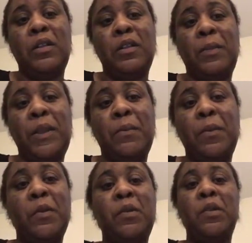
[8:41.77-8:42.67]
The
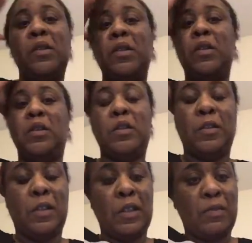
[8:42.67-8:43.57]
people,
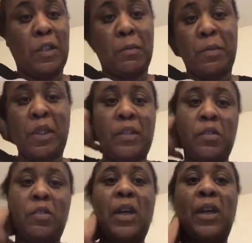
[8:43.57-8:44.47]
if they're blood
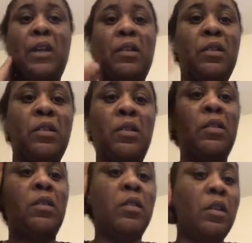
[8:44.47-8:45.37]
or not,
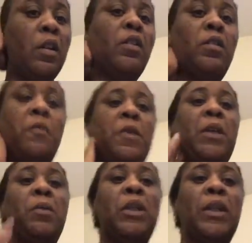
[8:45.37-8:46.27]
are your
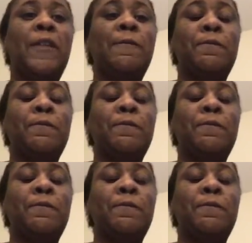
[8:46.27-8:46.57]
family.